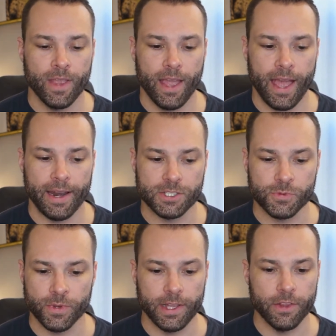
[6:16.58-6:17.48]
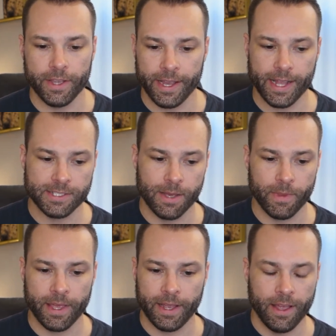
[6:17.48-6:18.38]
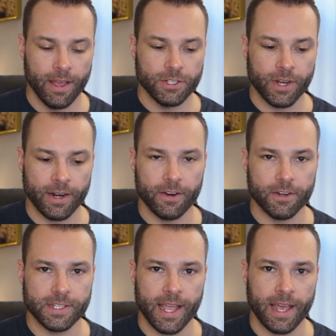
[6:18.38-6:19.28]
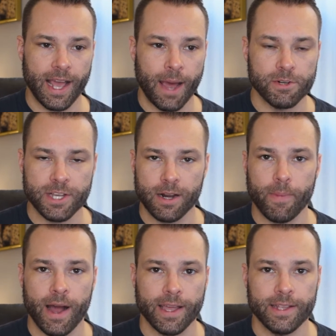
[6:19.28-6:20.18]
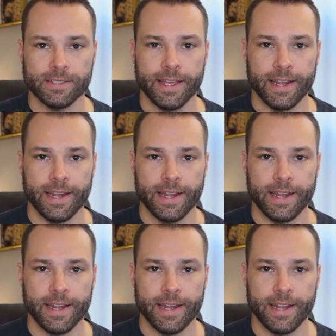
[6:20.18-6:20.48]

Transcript: And it's really looking at something, trying to understand how much out of pocket